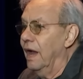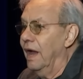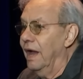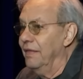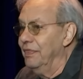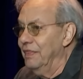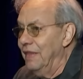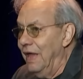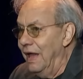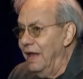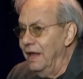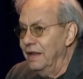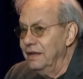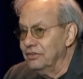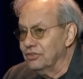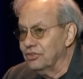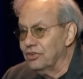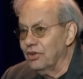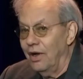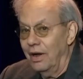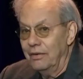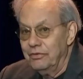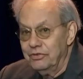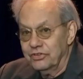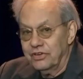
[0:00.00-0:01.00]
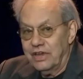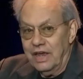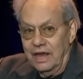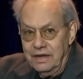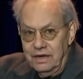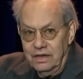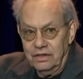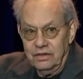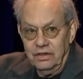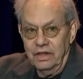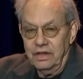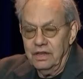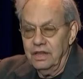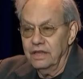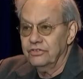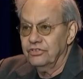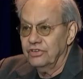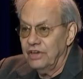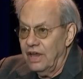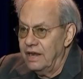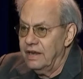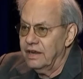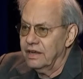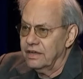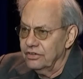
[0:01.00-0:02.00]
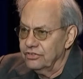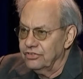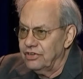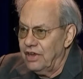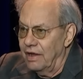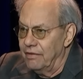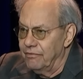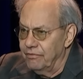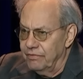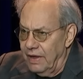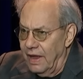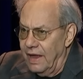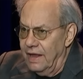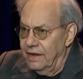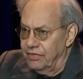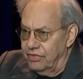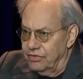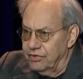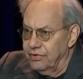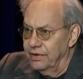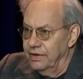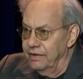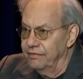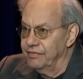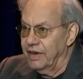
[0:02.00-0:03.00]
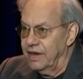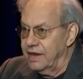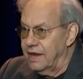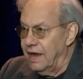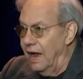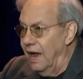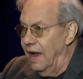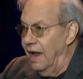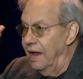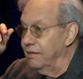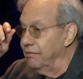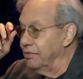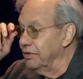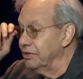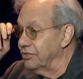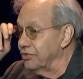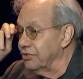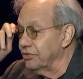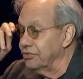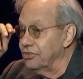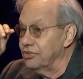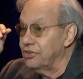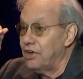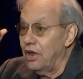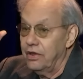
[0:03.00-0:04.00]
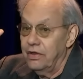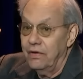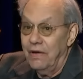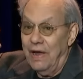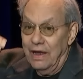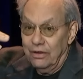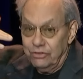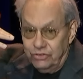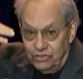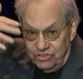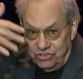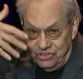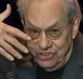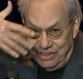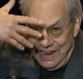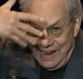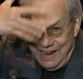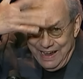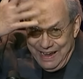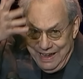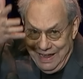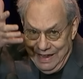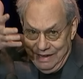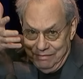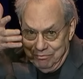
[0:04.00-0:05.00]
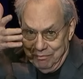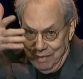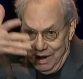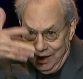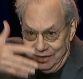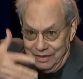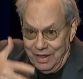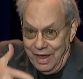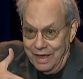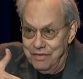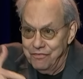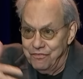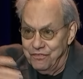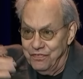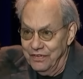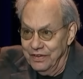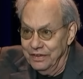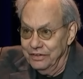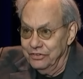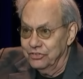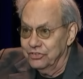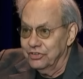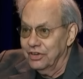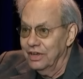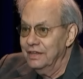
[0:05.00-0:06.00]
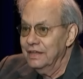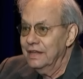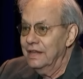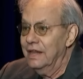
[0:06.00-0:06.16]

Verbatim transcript: and then, so I was getting a little excited because I had three of a kind, which will show you how sad my life is.